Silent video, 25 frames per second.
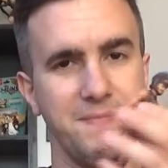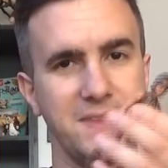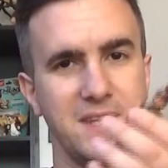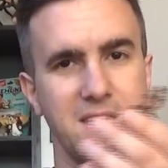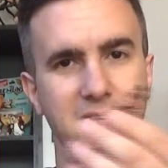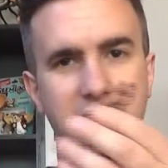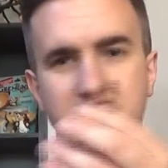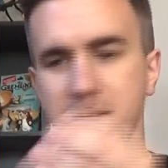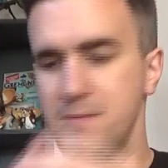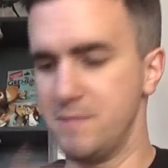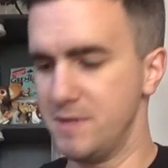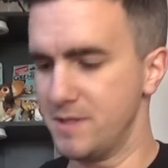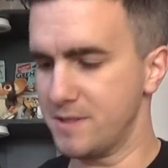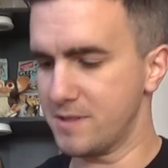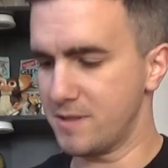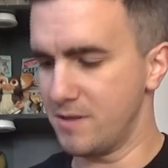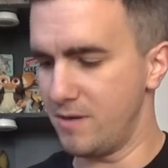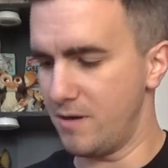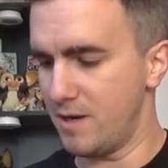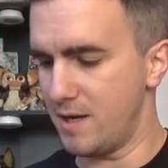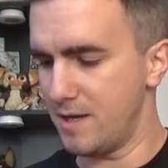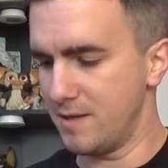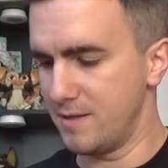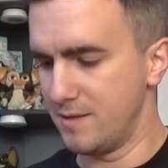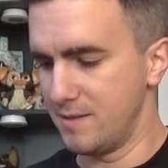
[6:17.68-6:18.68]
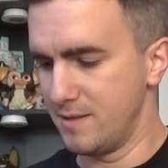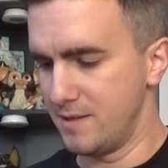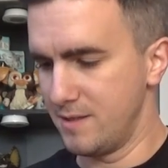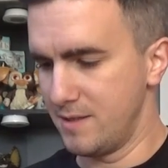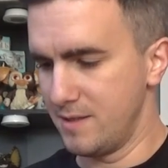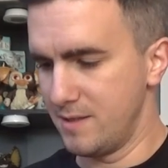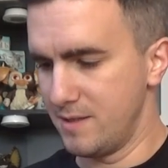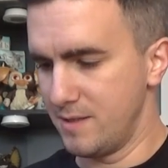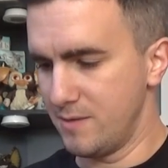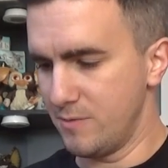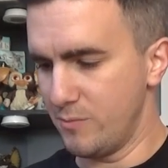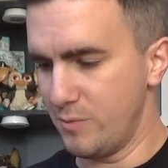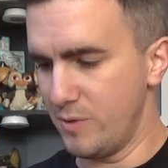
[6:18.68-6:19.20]
keep this guy
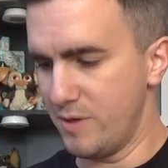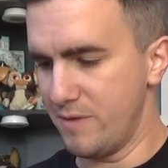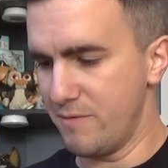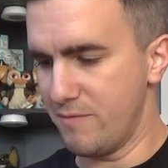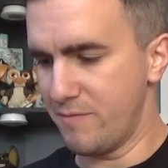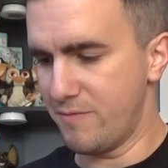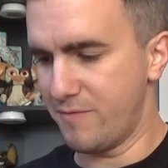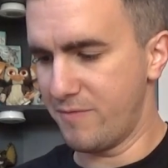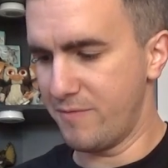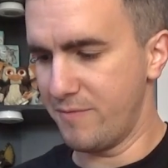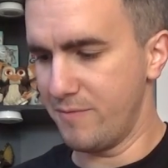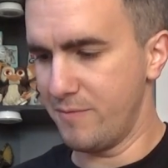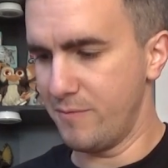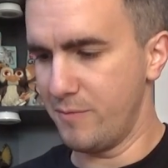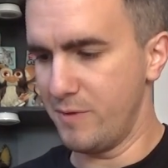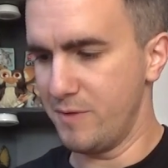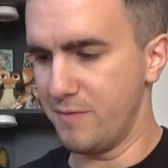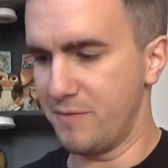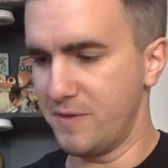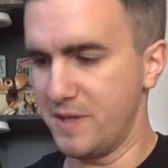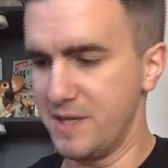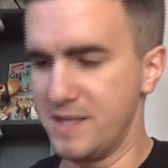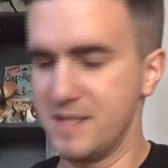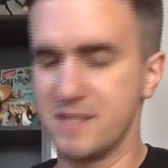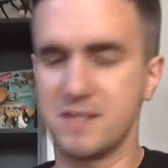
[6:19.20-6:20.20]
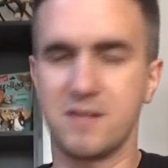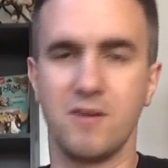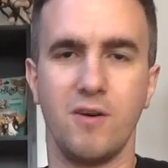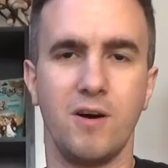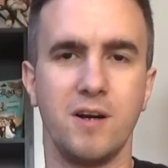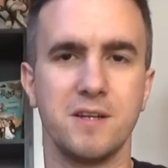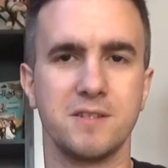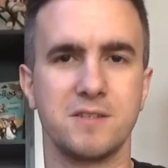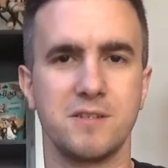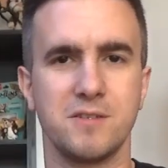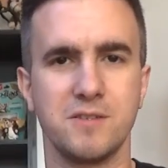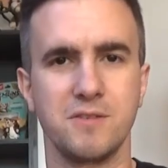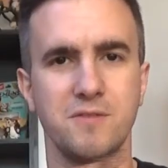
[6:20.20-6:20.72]
with these
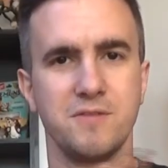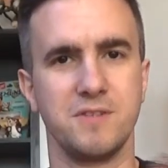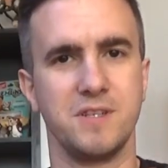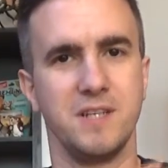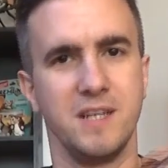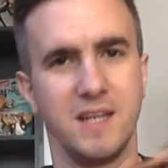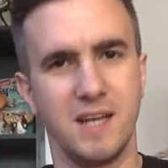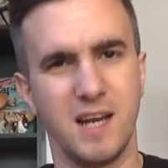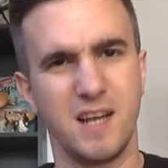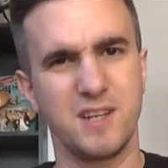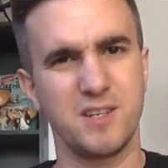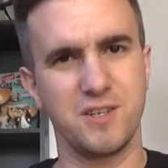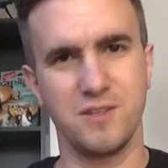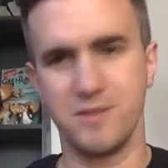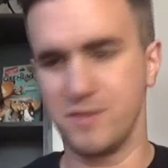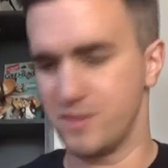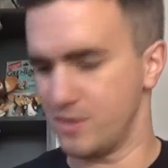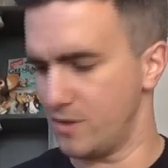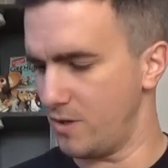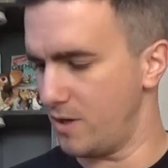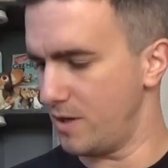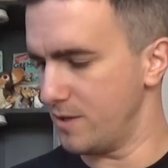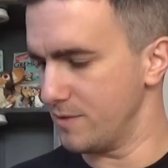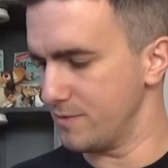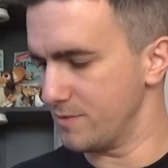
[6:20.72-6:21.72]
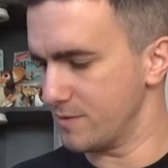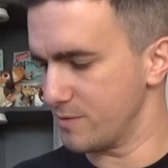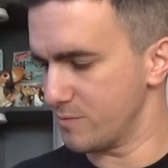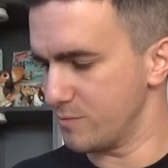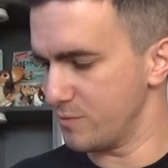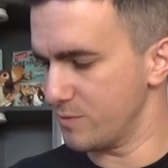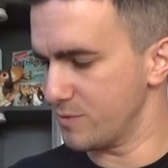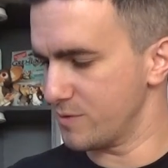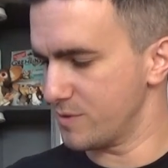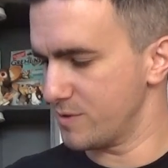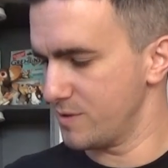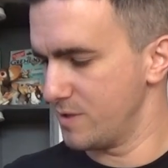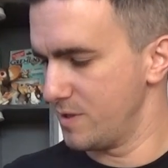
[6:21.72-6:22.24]
guys, because obviously Clash of the Titans
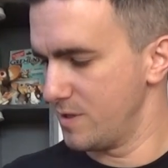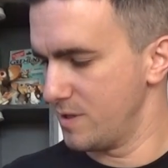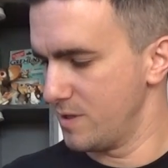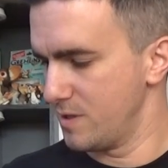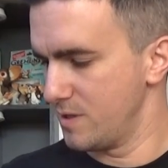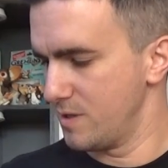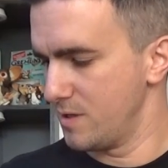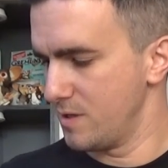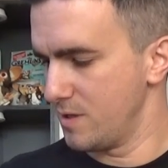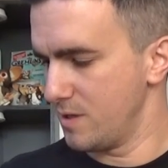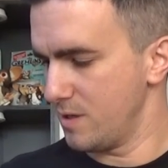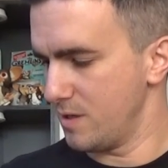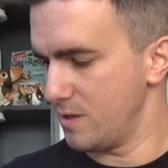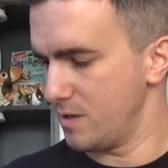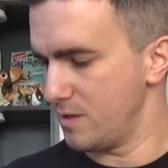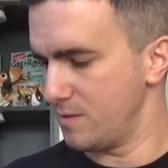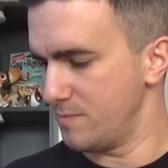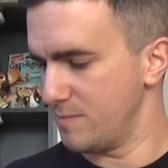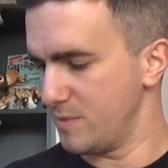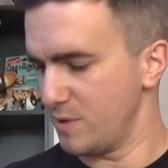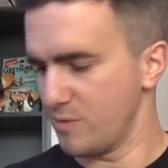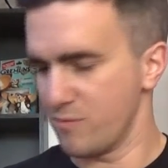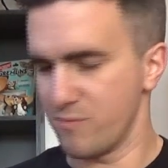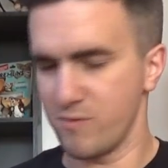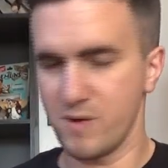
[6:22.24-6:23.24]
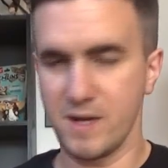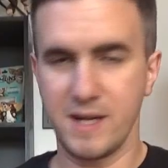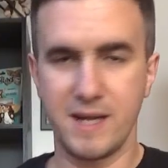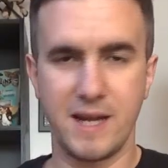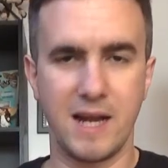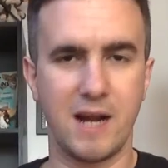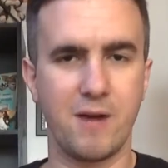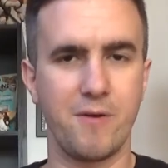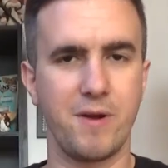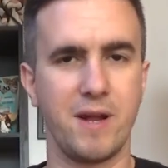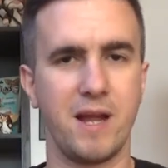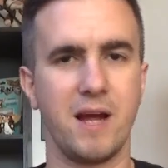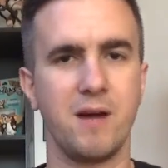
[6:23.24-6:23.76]
was a Ray
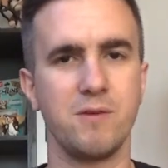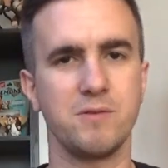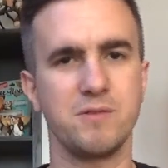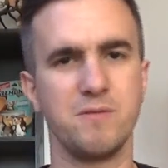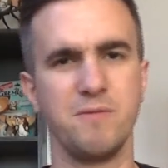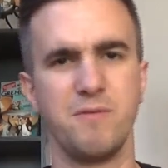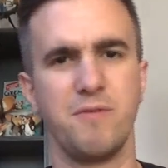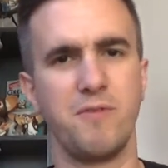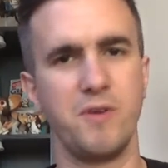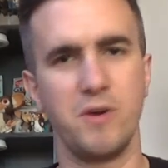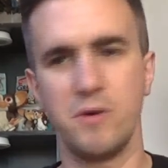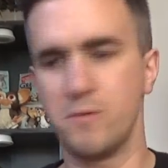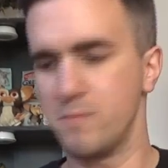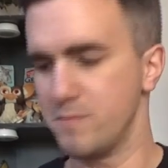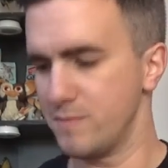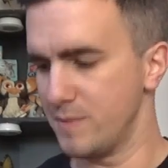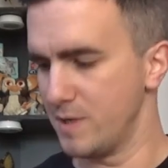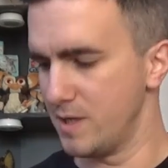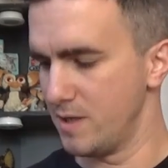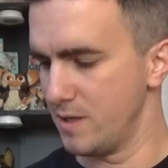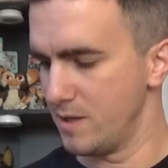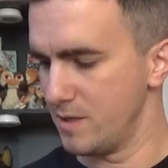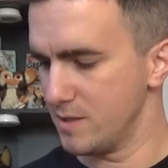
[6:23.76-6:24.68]
Harryhausen film.